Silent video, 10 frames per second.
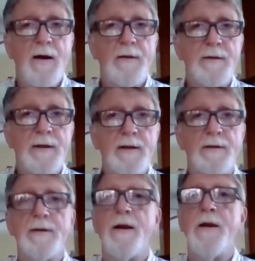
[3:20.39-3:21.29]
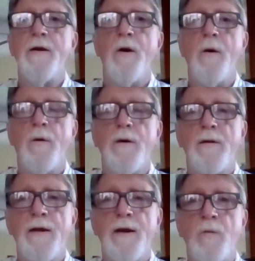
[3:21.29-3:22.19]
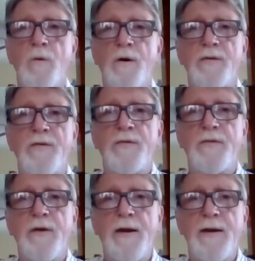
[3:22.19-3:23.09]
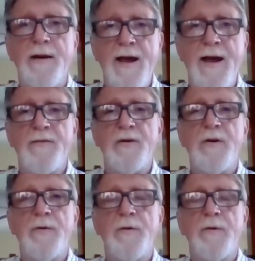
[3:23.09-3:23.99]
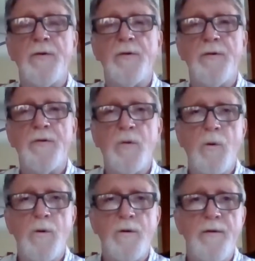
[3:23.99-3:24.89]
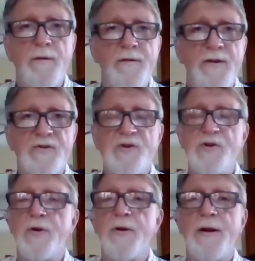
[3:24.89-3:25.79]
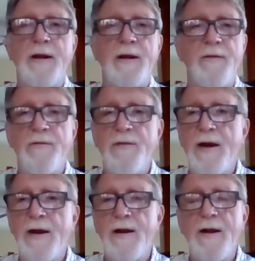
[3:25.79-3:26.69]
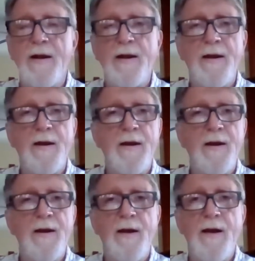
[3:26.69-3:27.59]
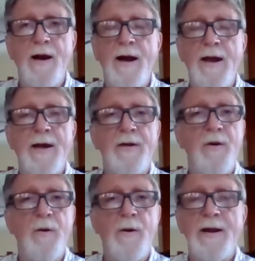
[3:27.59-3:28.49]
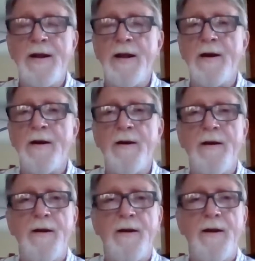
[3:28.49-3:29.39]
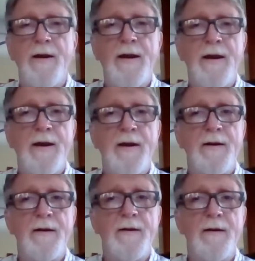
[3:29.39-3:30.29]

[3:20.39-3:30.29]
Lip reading: Little did I know it was an avenue toward this journey that I had no idea, and